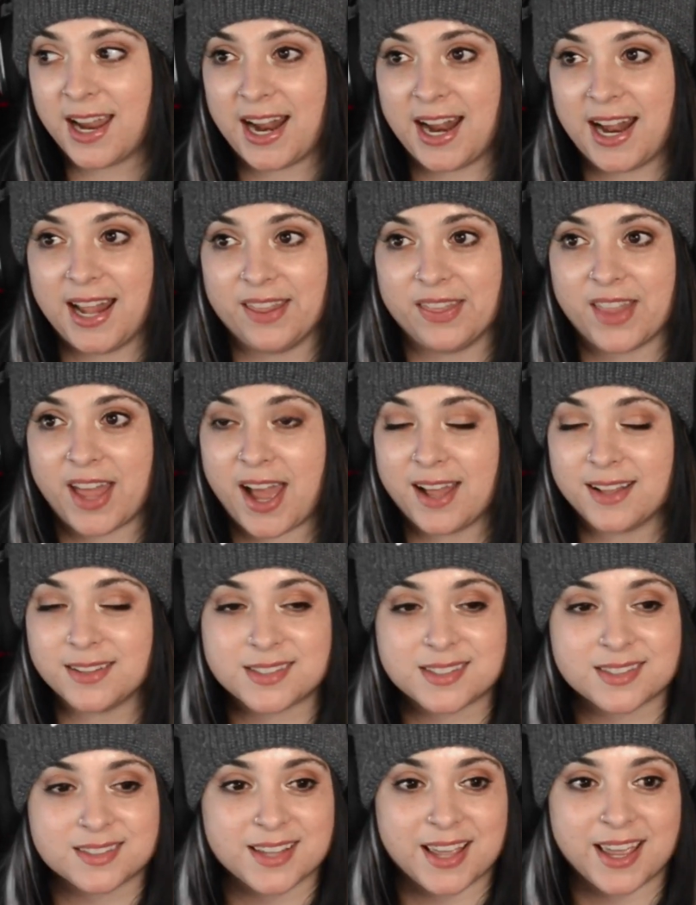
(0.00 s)
And
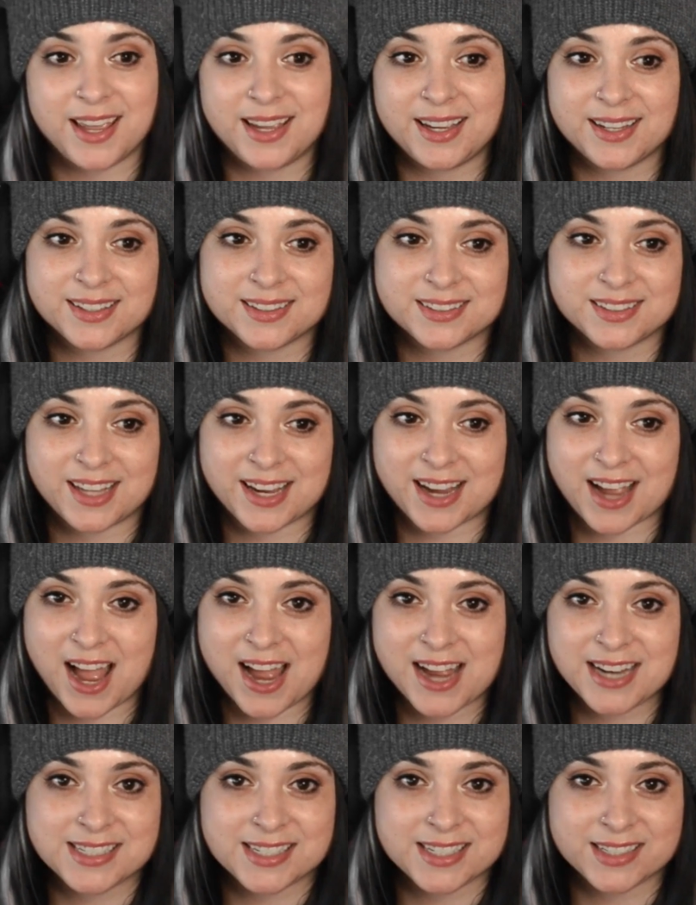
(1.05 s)
that's it. Like,
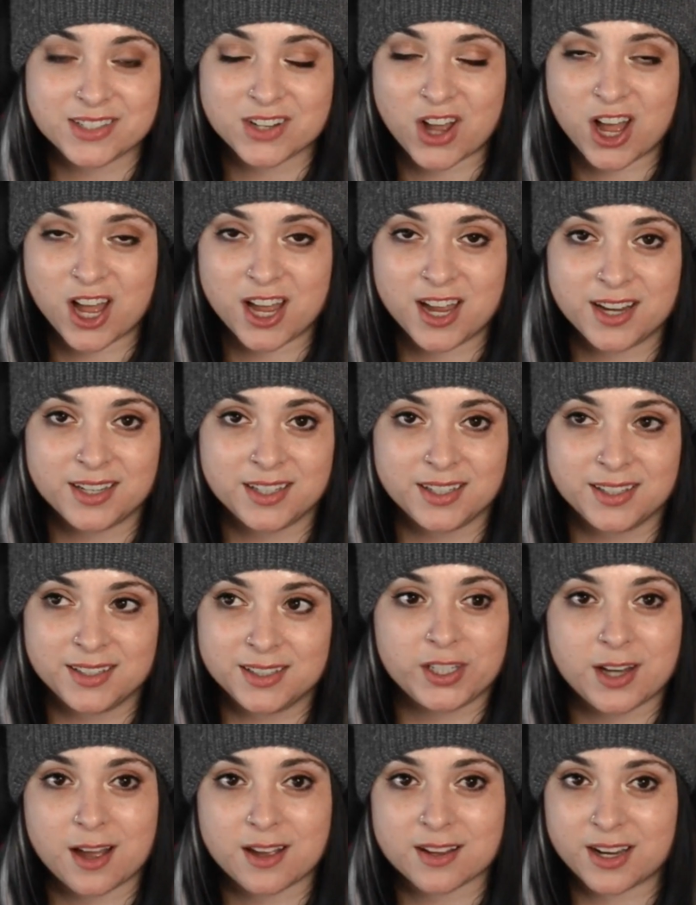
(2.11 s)
I
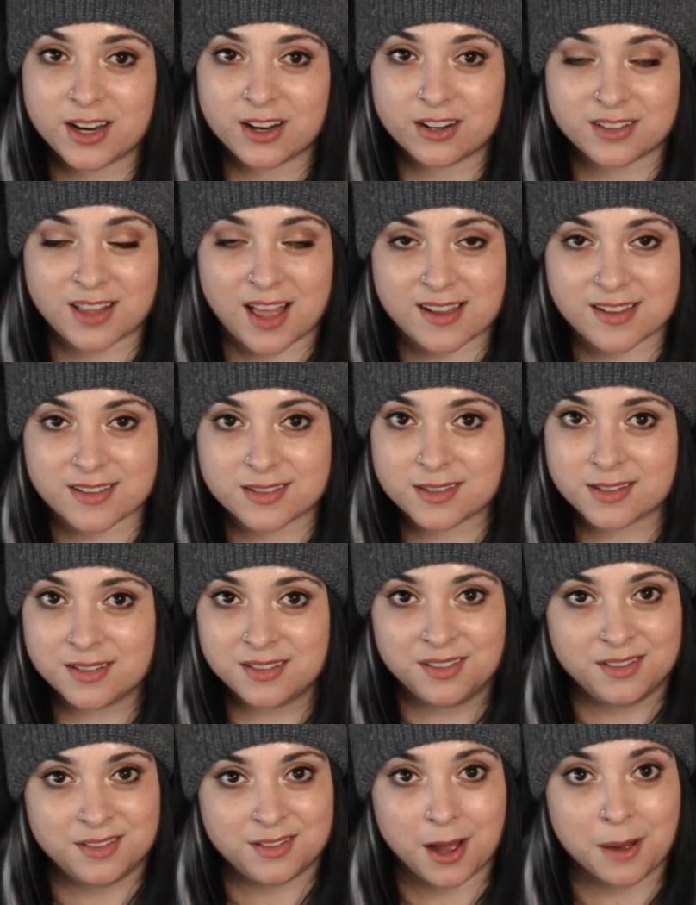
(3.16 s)
could not care less
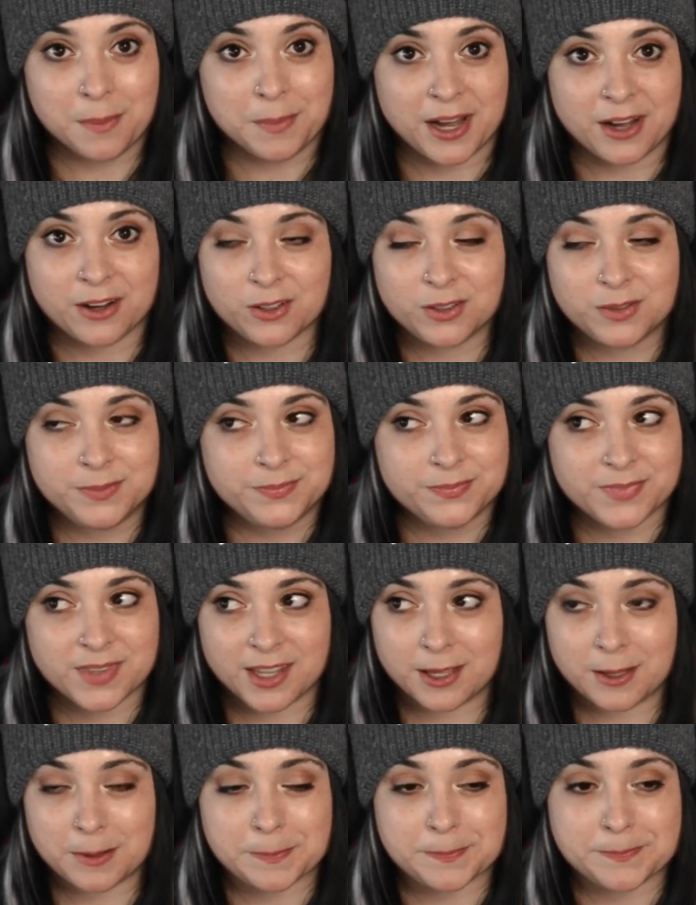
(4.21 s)
about
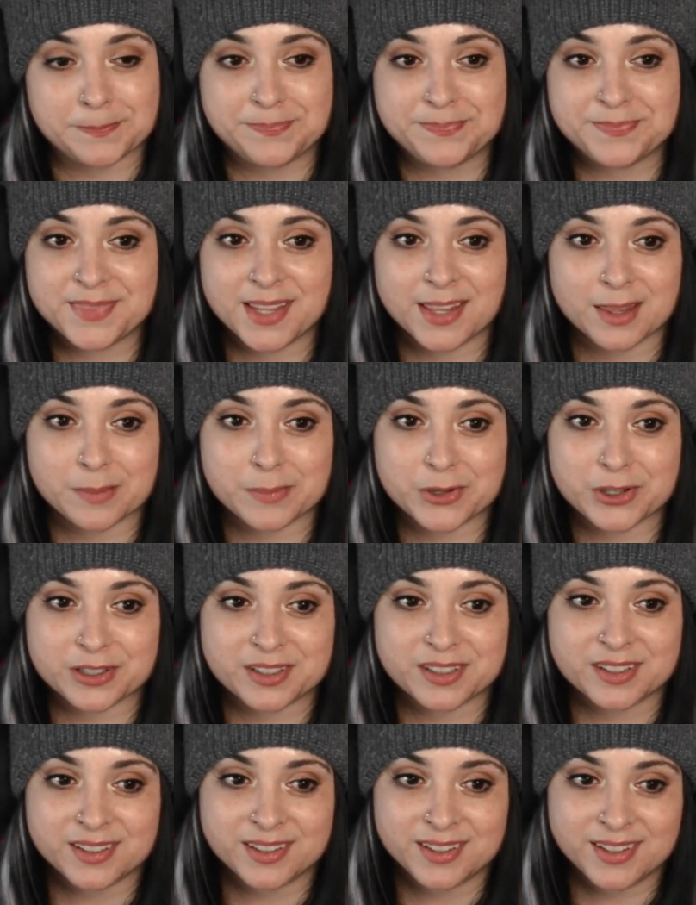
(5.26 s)
him in the book.
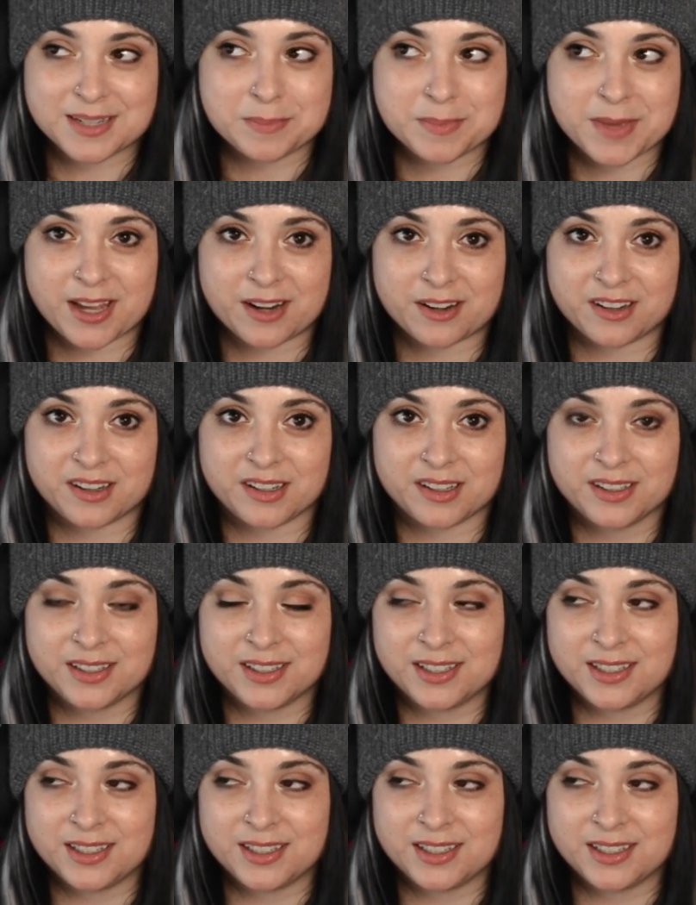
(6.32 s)
He didn't matter.